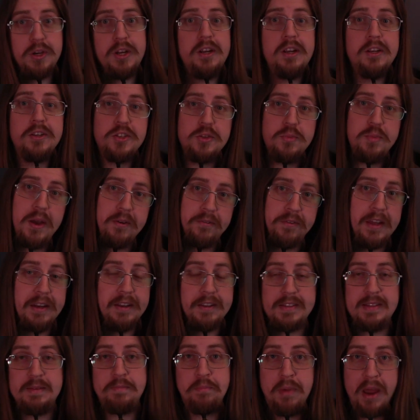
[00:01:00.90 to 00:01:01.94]
it to be a
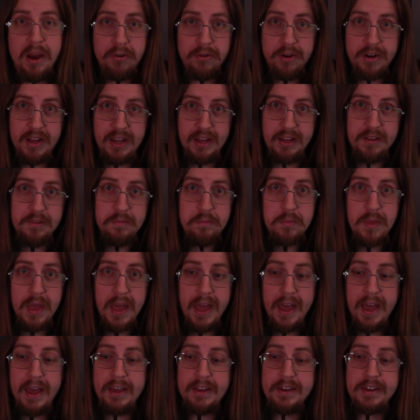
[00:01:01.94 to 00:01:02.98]
fantasy parody,
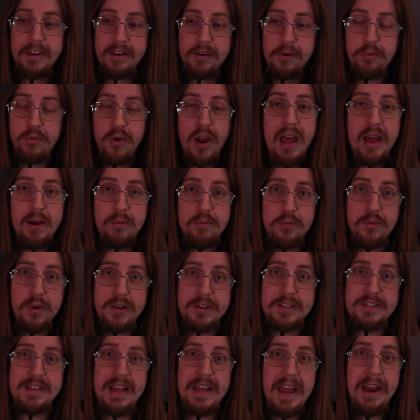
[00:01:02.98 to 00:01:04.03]
and the crab
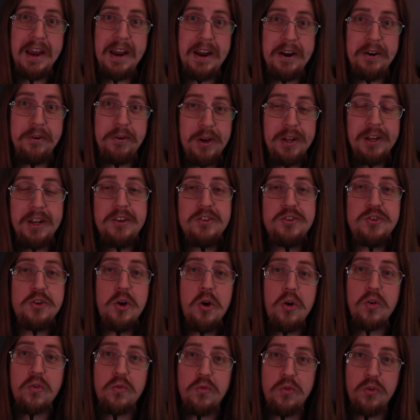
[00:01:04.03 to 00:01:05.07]
was a running
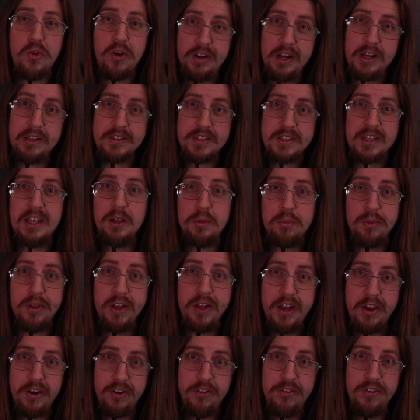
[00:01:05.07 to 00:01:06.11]
joke for an unskilled
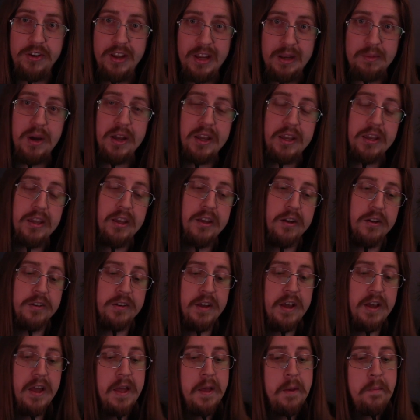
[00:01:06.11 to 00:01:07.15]
player in my
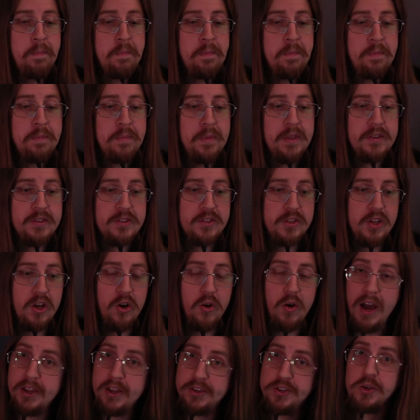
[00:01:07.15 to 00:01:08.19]
guild.
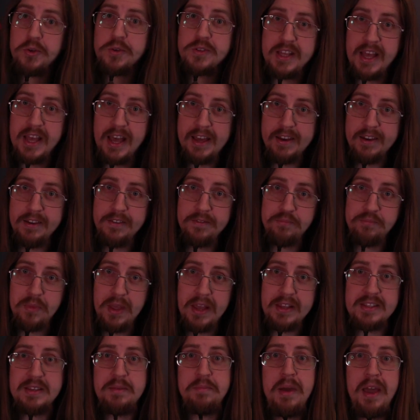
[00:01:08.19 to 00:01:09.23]
So I chose that
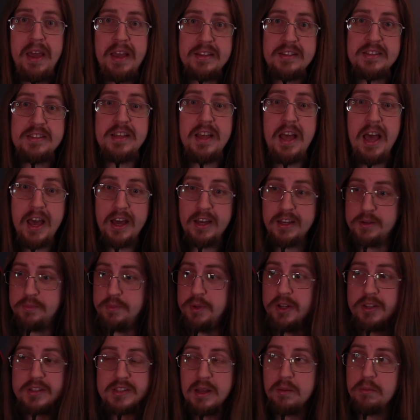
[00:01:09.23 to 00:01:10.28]
as a base and
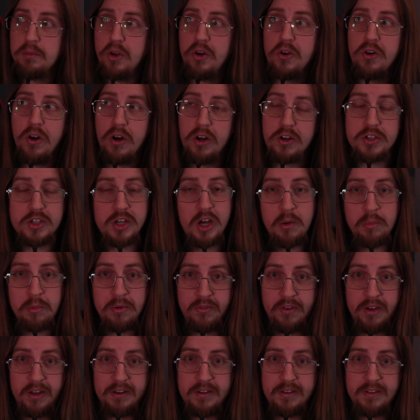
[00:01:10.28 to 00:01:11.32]
built some lore on top
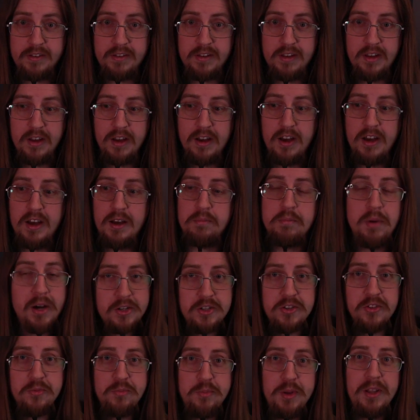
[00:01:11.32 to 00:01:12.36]
of it. A
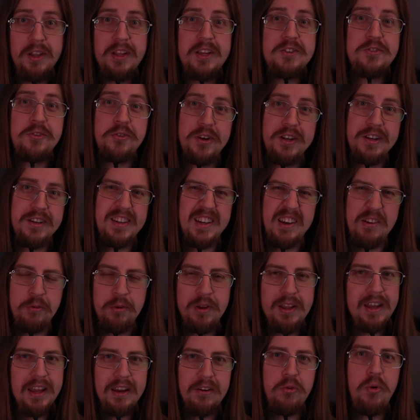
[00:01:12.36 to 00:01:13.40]
bunch of belligerent,
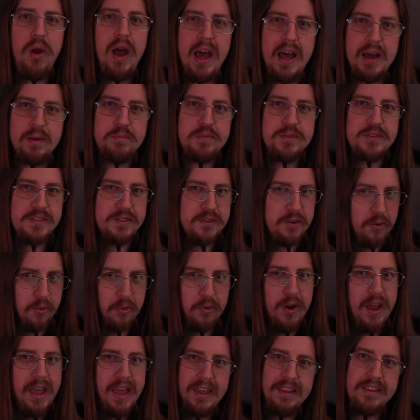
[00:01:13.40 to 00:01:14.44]
greedy crabs
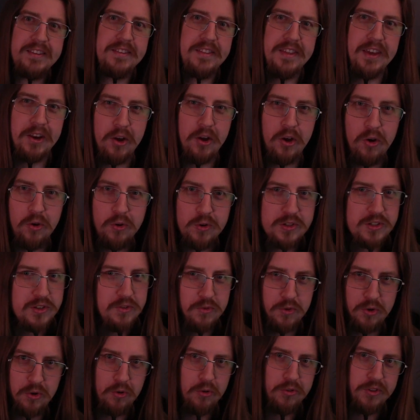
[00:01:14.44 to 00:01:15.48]
raid the coast
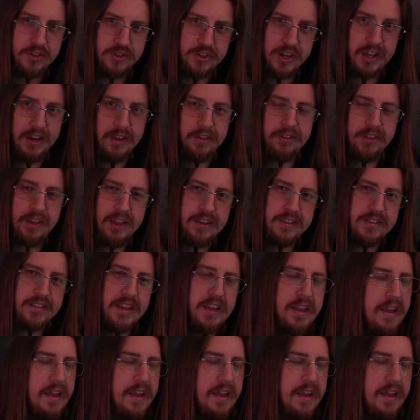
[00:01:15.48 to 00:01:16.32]
for all the shiny things.